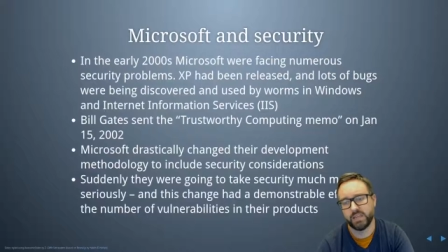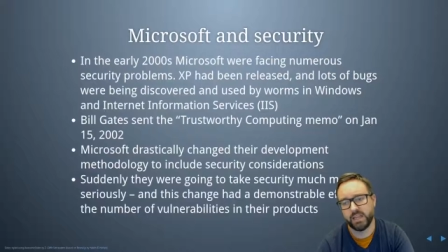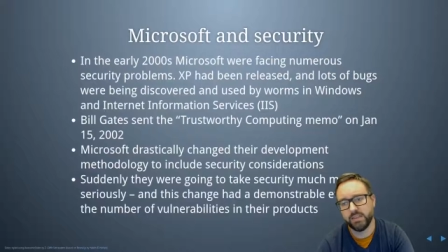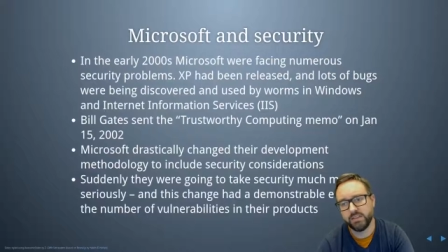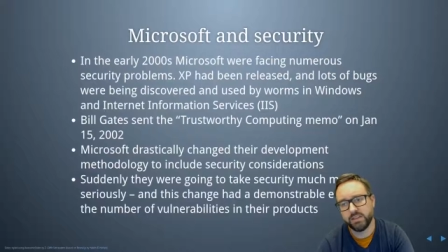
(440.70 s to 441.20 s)

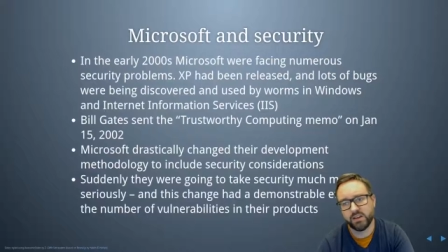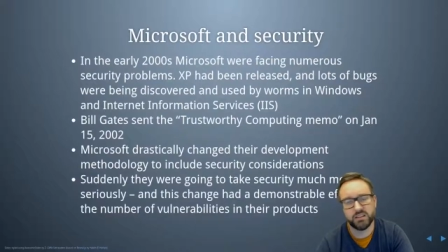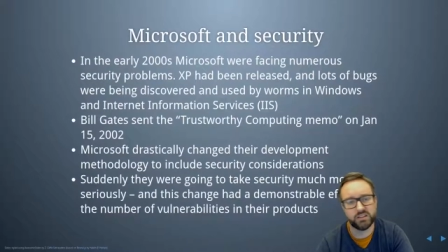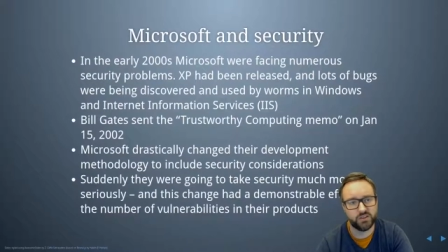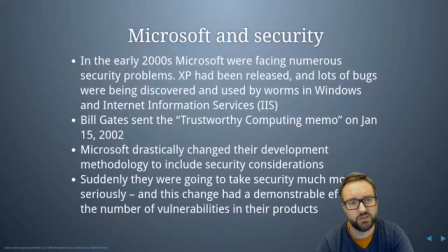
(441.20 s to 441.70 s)
in the early
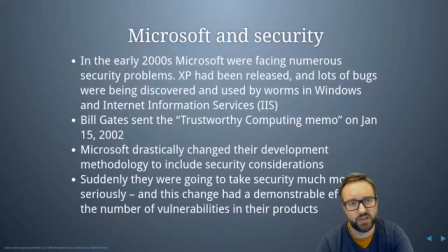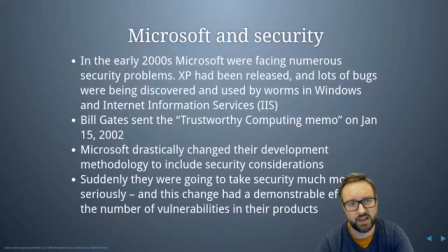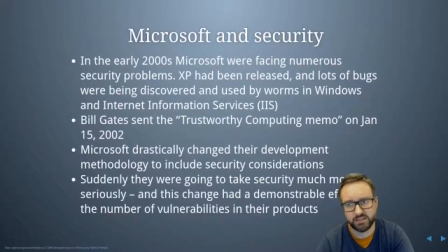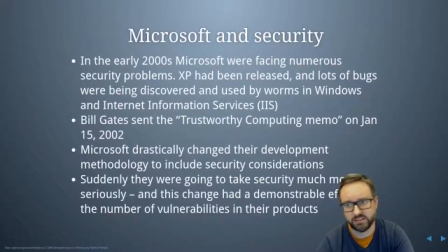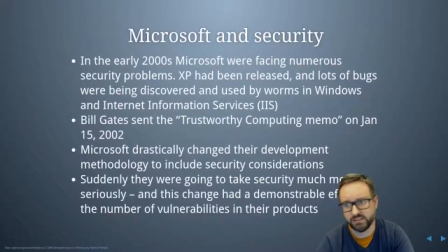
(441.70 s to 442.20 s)

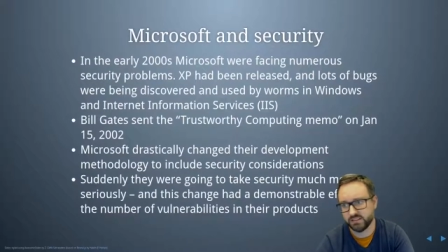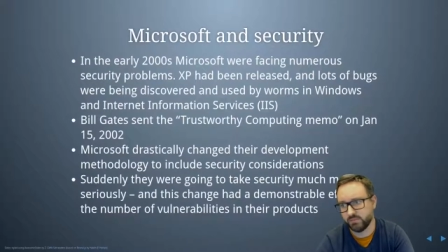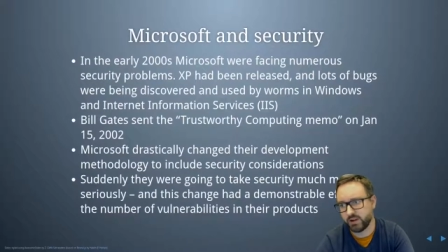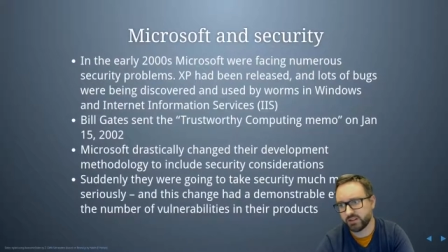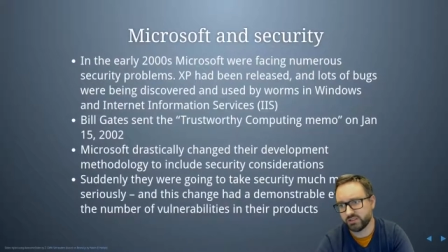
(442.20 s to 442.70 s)
2000s,
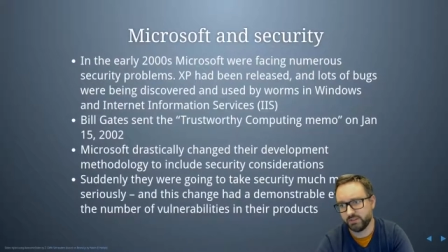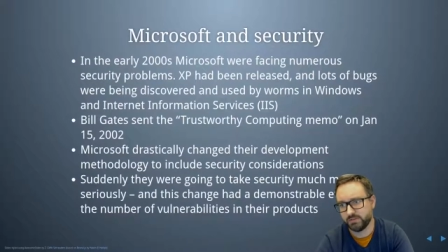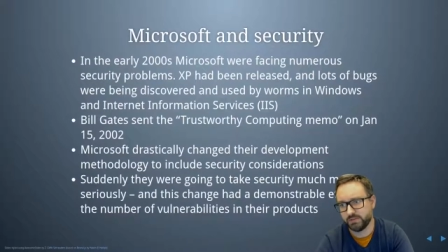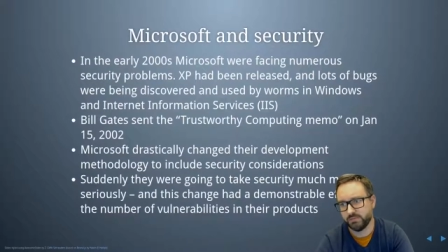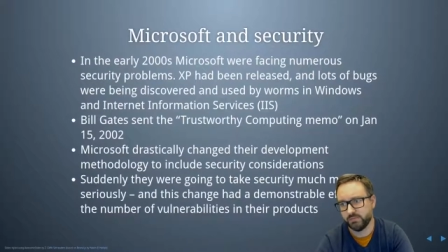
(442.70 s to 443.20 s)

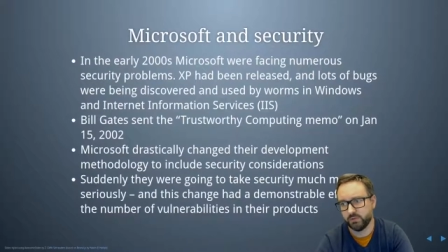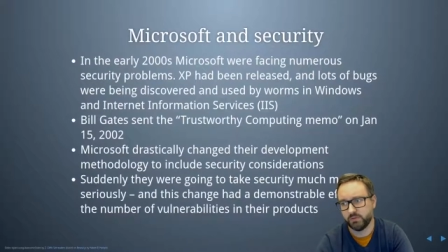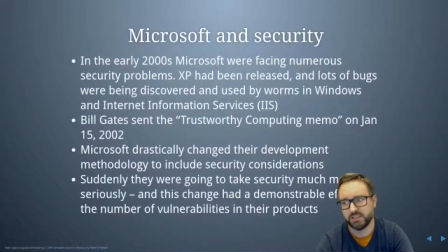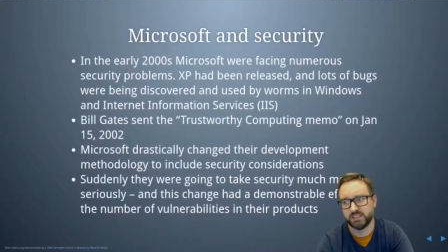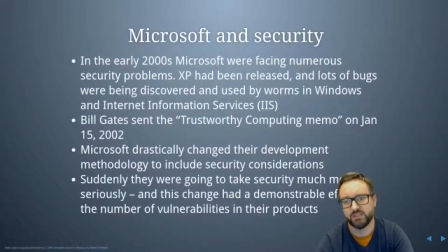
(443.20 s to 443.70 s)
Microsoft were
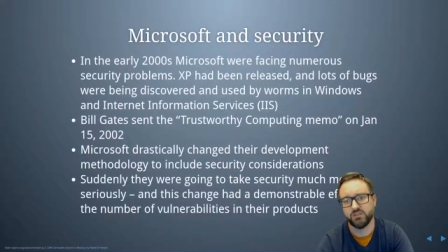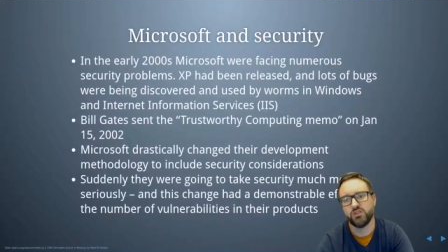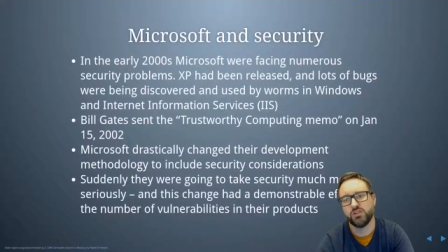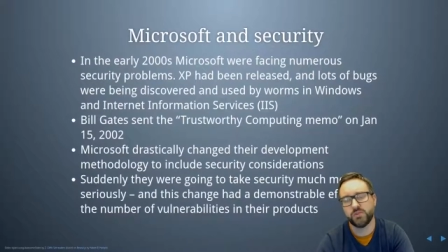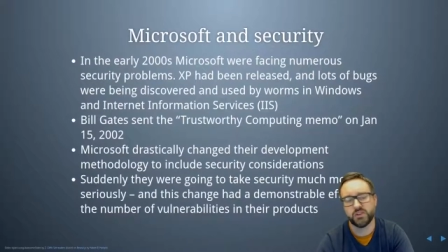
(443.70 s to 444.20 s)
facing
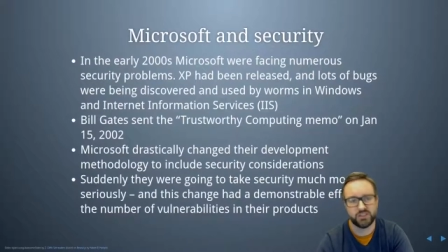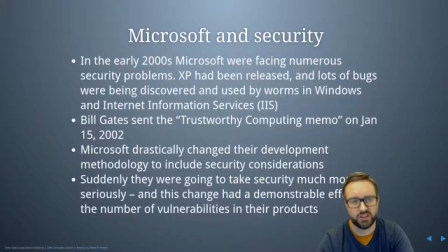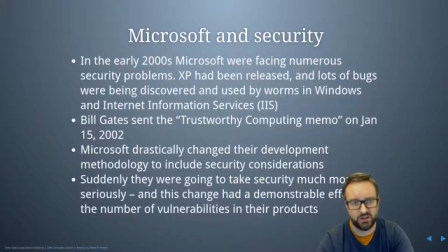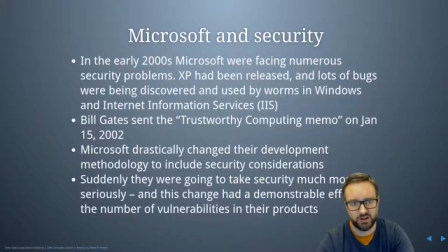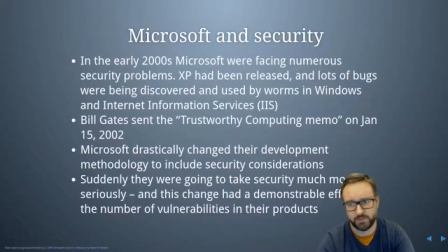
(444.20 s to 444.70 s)
numerous
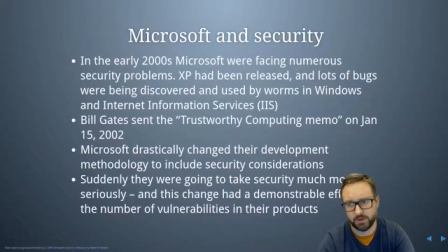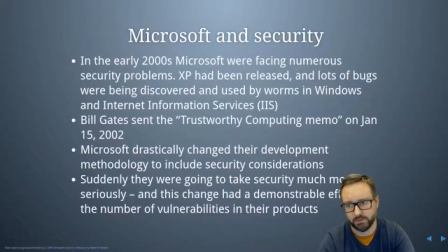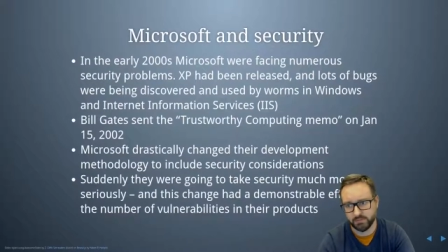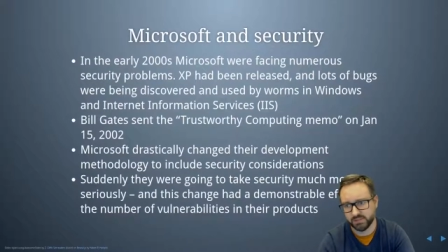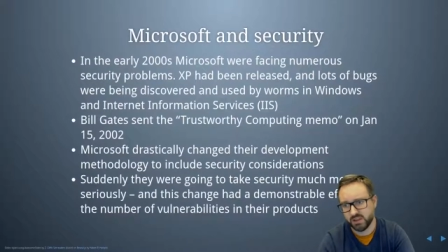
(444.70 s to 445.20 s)
security
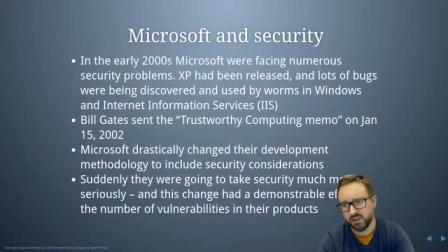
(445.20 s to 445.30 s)
problems.